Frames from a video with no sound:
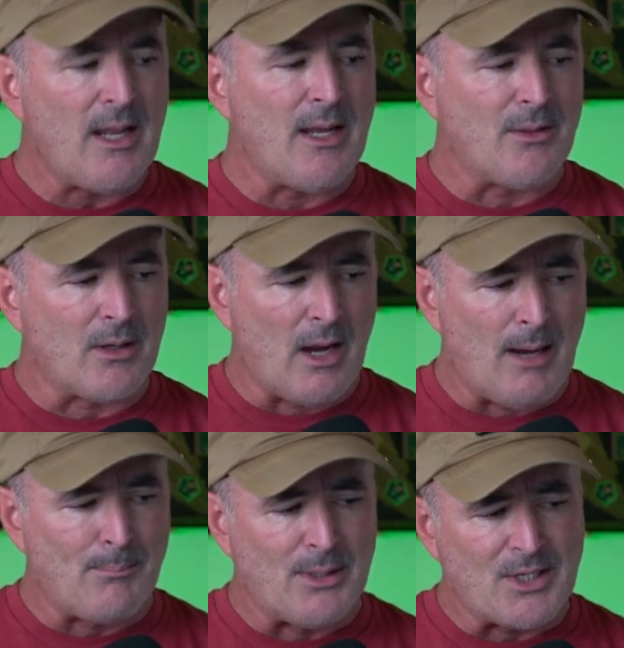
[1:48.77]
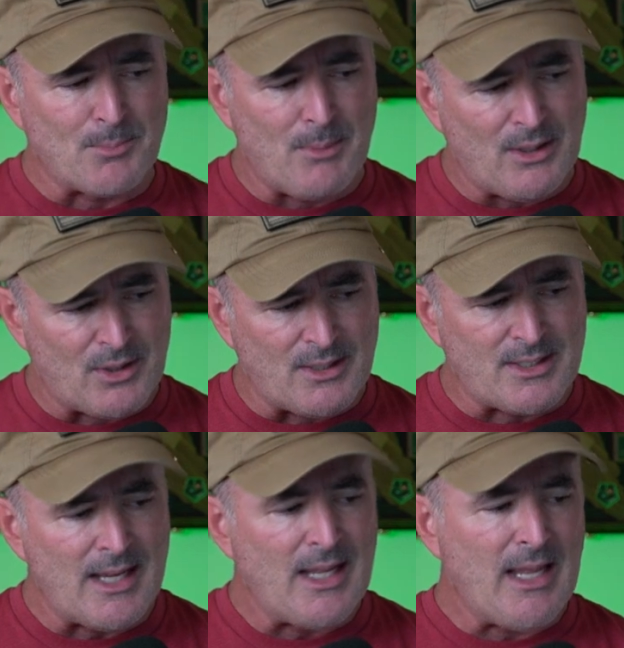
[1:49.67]
and the complex
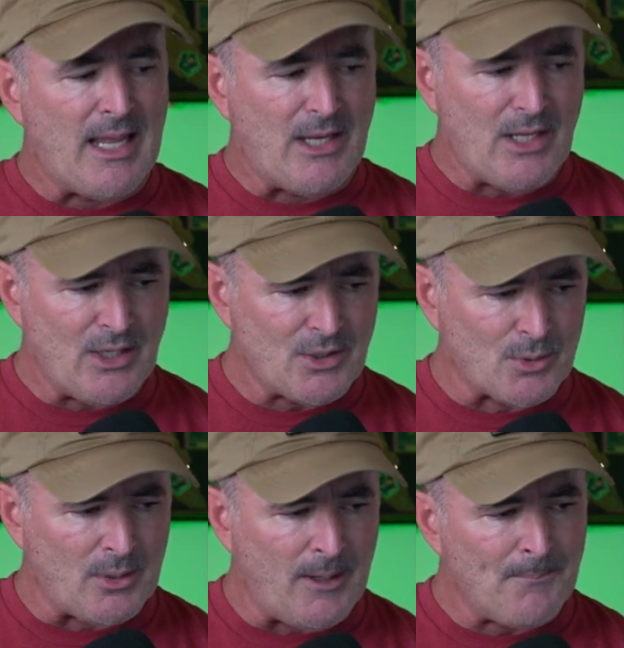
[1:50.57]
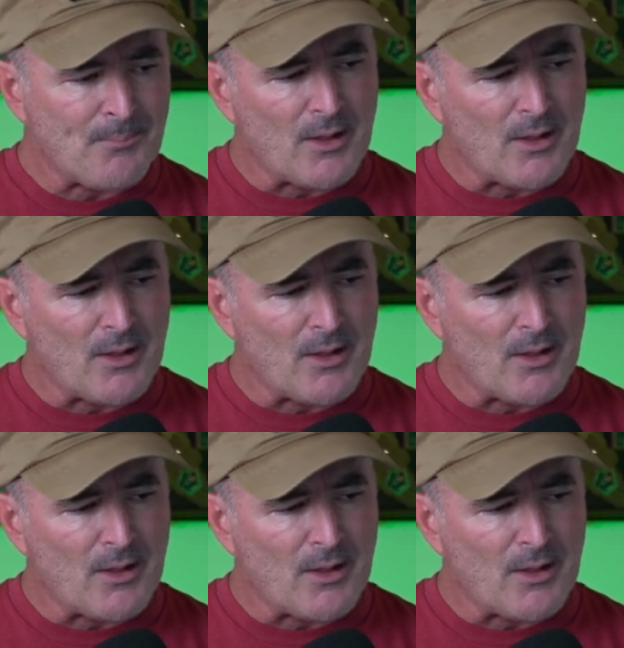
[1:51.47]
methods and history